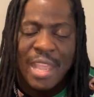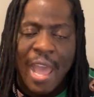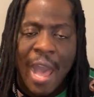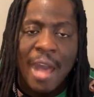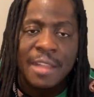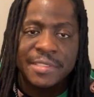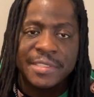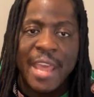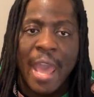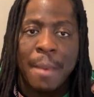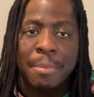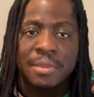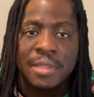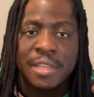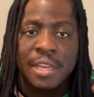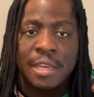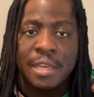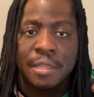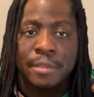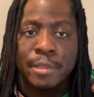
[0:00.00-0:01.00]
I'll dabble
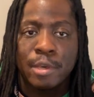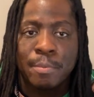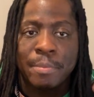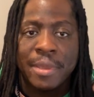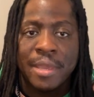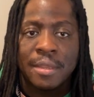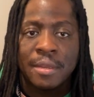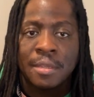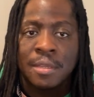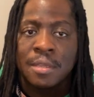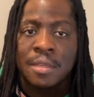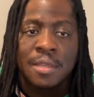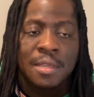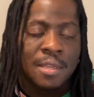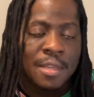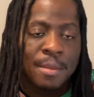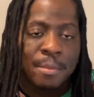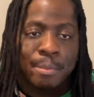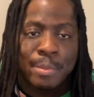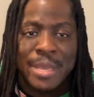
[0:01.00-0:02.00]
in it a little bit.
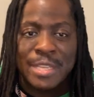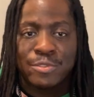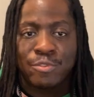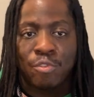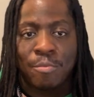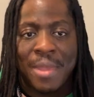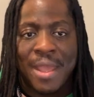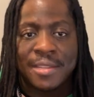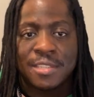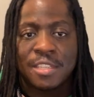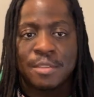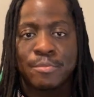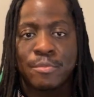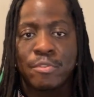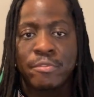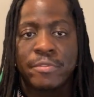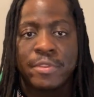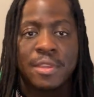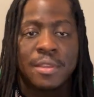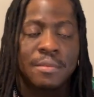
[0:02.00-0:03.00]
Best romantic
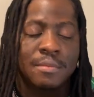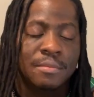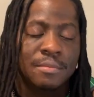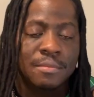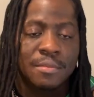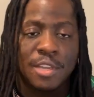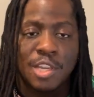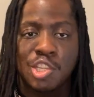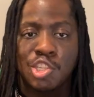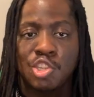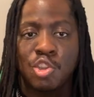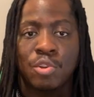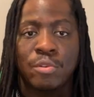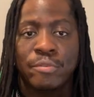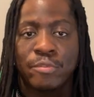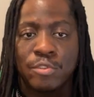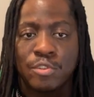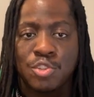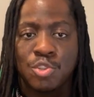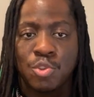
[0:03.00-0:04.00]
movie, A Journal
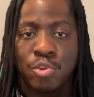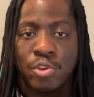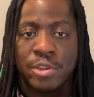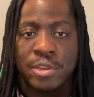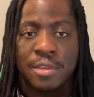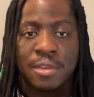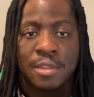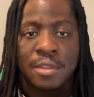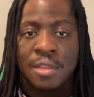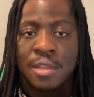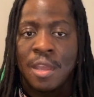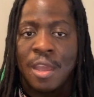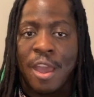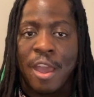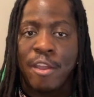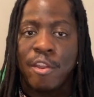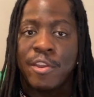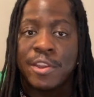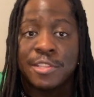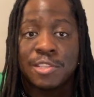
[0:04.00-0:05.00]
for Jordan.
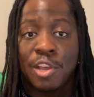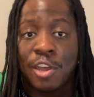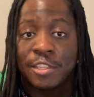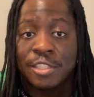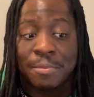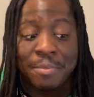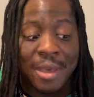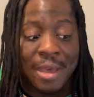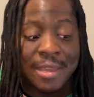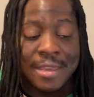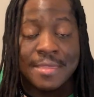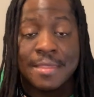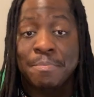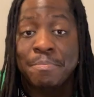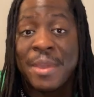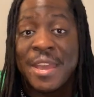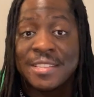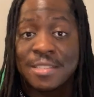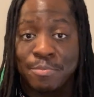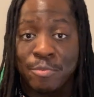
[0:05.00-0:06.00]
I already talked about in the
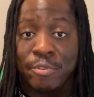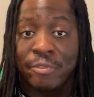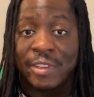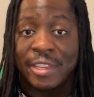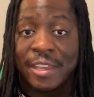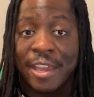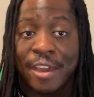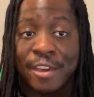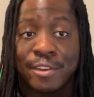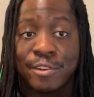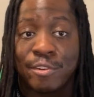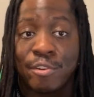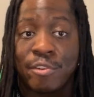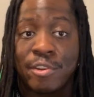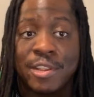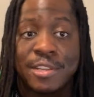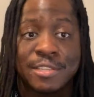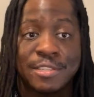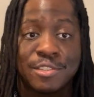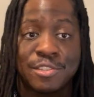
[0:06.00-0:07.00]
best movie
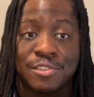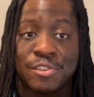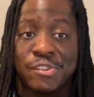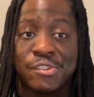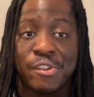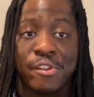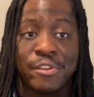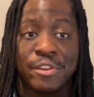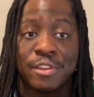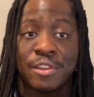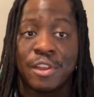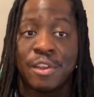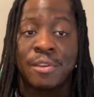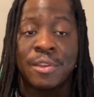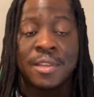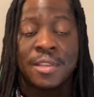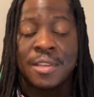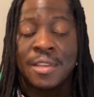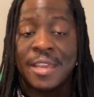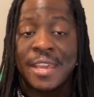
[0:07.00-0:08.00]
category, so you already know.
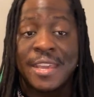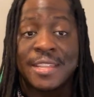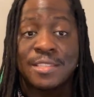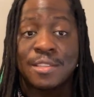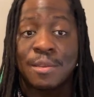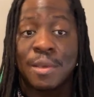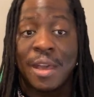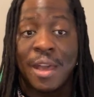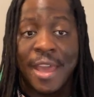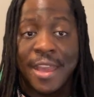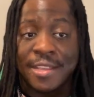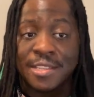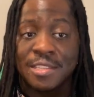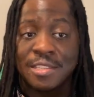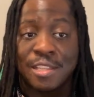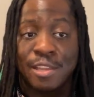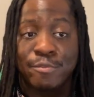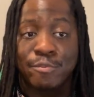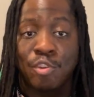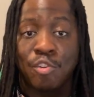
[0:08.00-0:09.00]
It's an
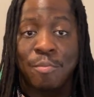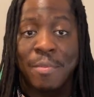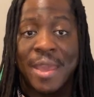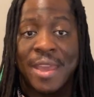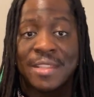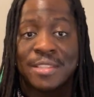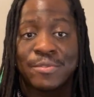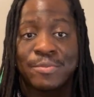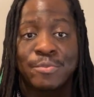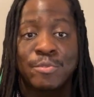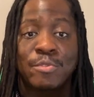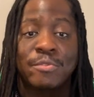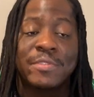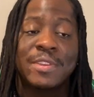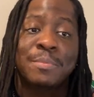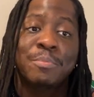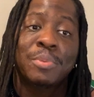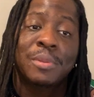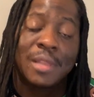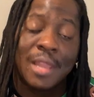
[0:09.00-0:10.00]
excellent romance
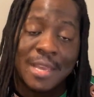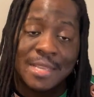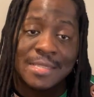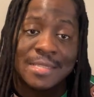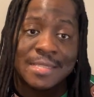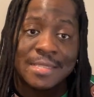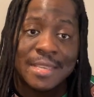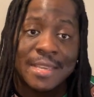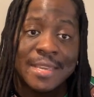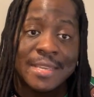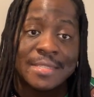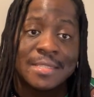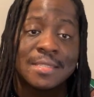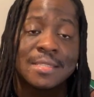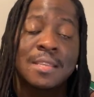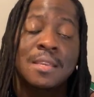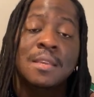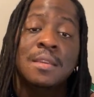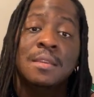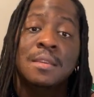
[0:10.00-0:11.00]
movie, plus
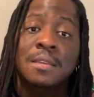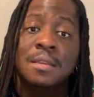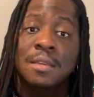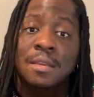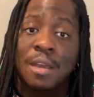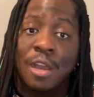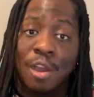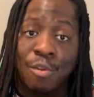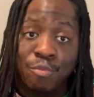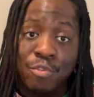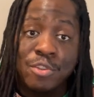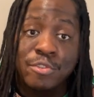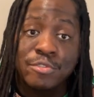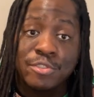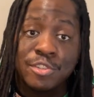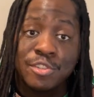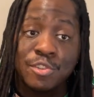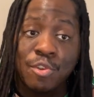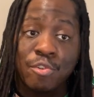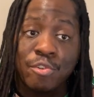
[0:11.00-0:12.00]
it's a real
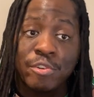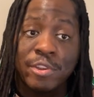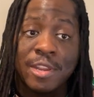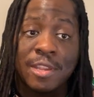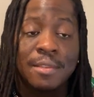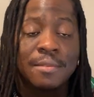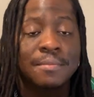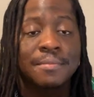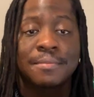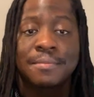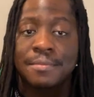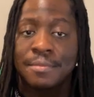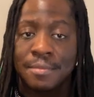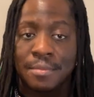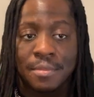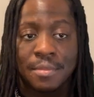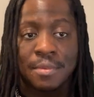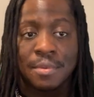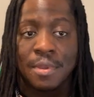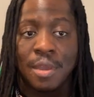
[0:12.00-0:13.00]
story.
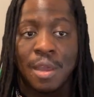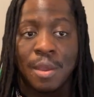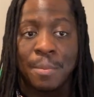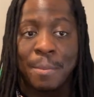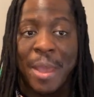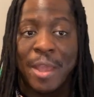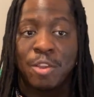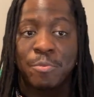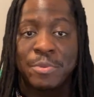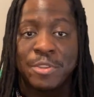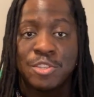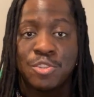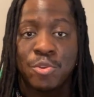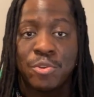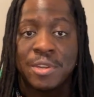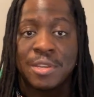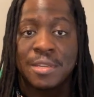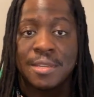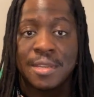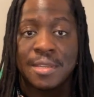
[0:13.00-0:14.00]
Michael B.
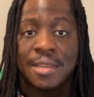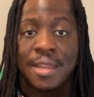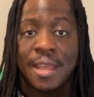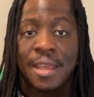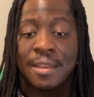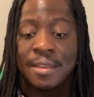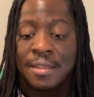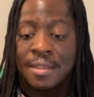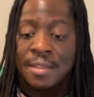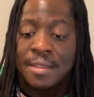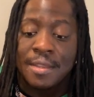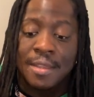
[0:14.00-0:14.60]
Jordan did that.